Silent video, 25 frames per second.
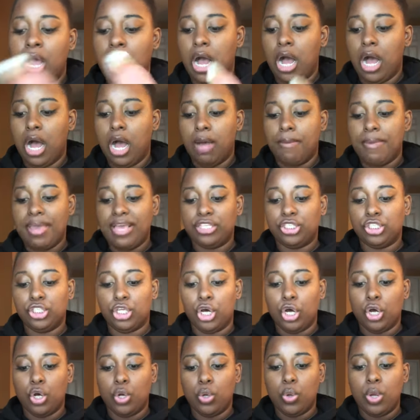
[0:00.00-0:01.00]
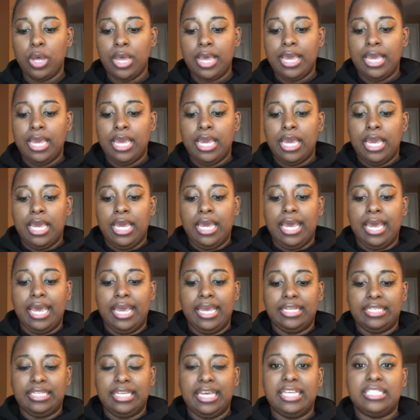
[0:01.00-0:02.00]
Um, and so,
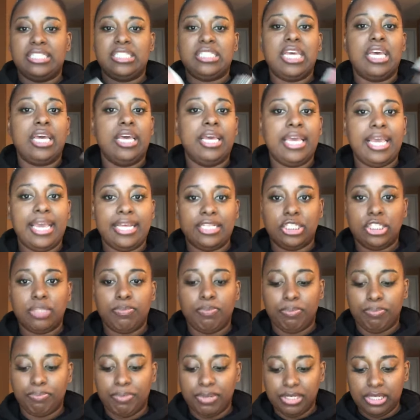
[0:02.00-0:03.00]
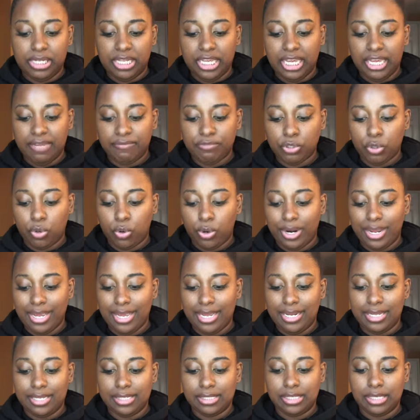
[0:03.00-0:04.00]
it, it's it's believed or
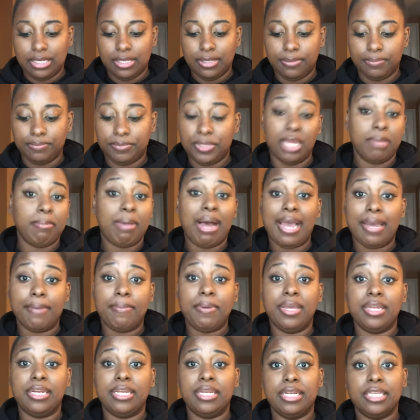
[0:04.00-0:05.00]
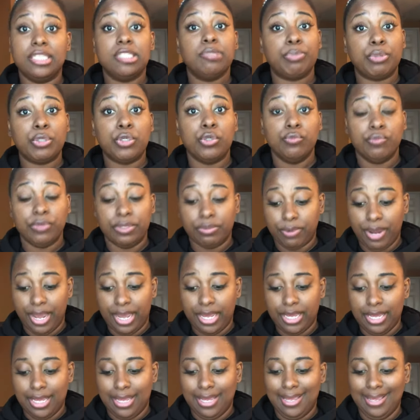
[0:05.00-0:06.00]
it is in my opinion it's proven
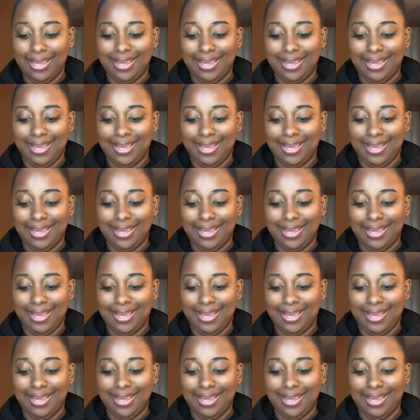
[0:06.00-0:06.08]
right